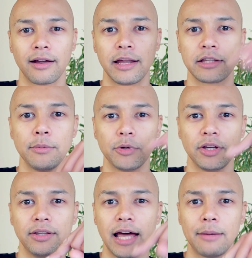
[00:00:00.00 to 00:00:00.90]
Click the
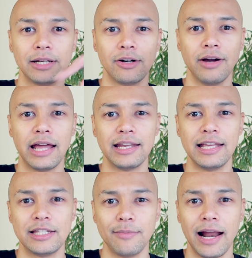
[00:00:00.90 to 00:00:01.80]
button down below and
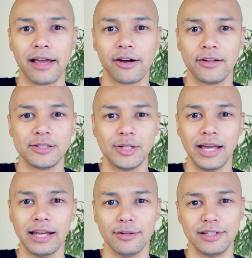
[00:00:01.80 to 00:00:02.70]
hit the bell icon so
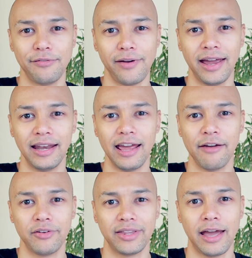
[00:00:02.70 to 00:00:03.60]
you get notified
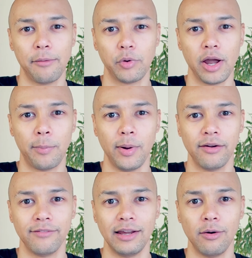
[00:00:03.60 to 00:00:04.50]
every time we
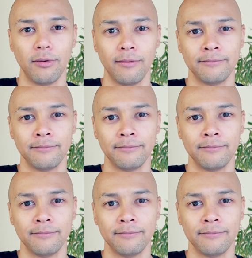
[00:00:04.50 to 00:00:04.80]
upload a video.